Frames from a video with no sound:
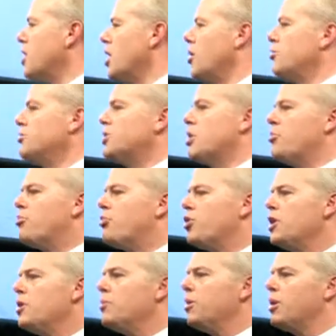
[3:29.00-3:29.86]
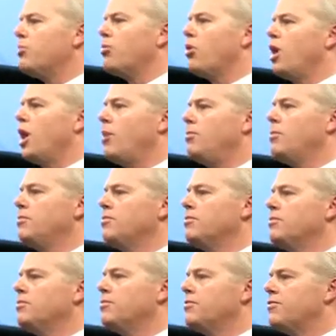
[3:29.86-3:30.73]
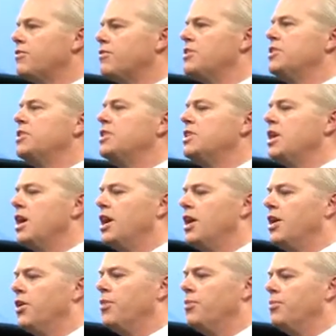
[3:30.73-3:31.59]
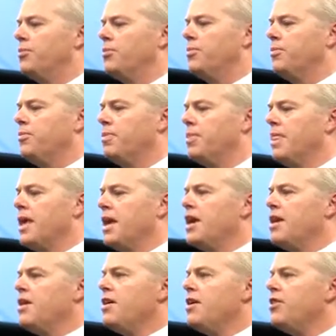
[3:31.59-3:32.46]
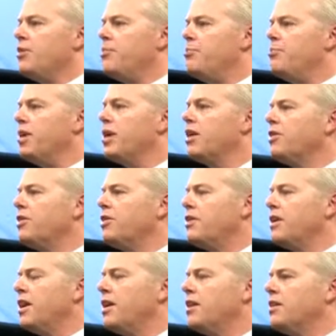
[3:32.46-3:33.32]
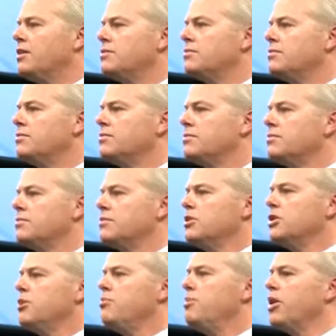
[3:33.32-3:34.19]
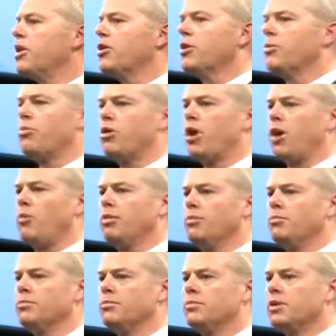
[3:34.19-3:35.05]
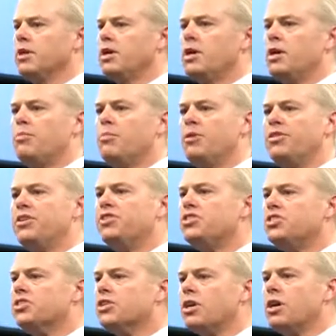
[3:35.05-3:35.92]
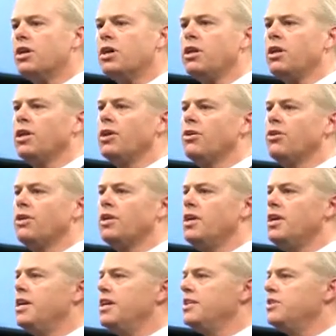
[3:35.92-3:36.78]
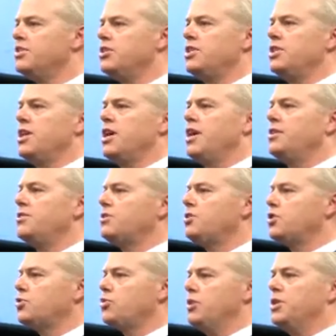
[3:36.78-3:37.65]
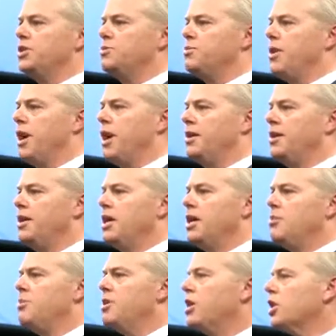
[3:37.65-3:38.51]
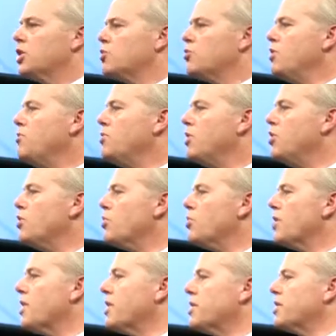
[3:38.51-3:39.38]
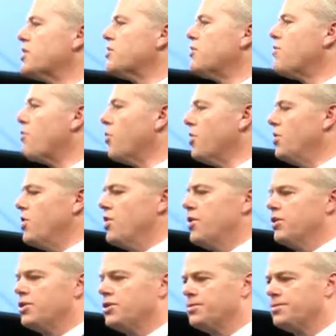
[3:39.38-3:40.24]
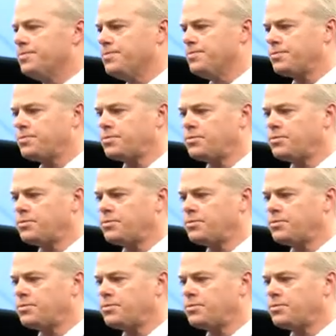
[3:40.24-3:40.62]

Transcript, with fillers: becomes a pretty big problem for a CIO. The bigger the data, the bigger the problem. But this is clearly in CA's sweet spot, because we've been doing this for years.